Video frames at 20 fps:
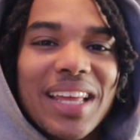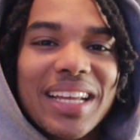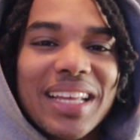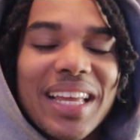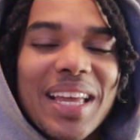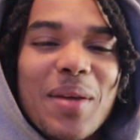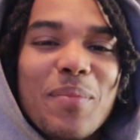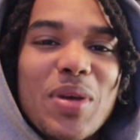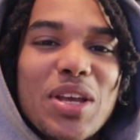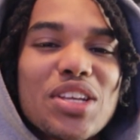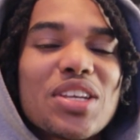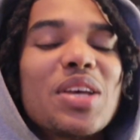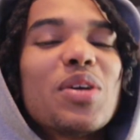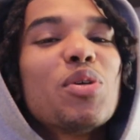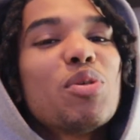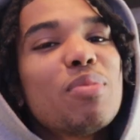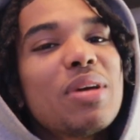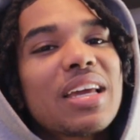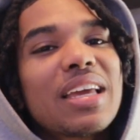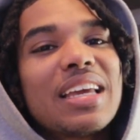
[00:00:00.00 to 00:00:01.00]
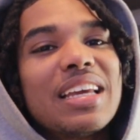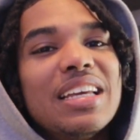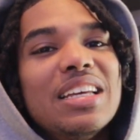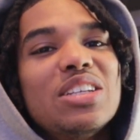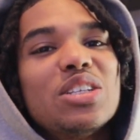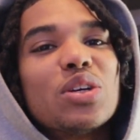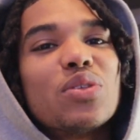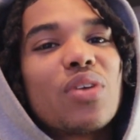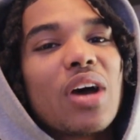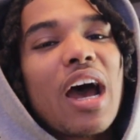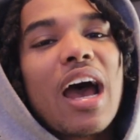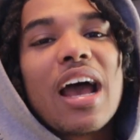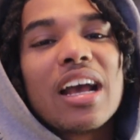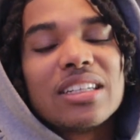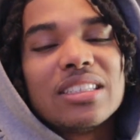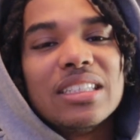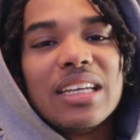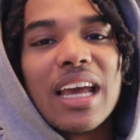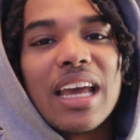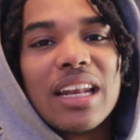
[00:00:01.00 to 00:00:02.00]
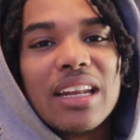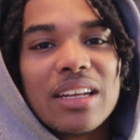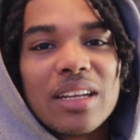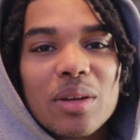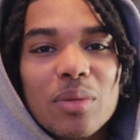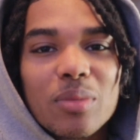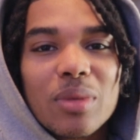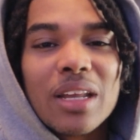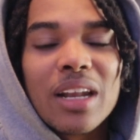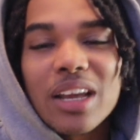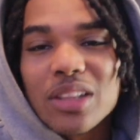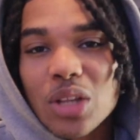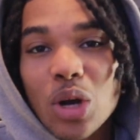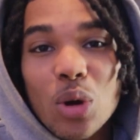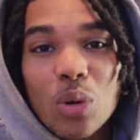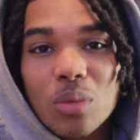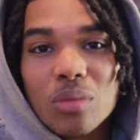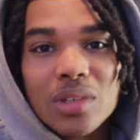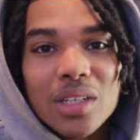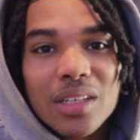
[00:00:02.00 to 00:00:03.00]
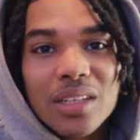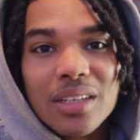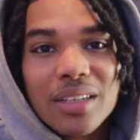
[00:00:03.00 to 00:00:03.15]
Like, it would make it easier if I actually hated him, and I don't.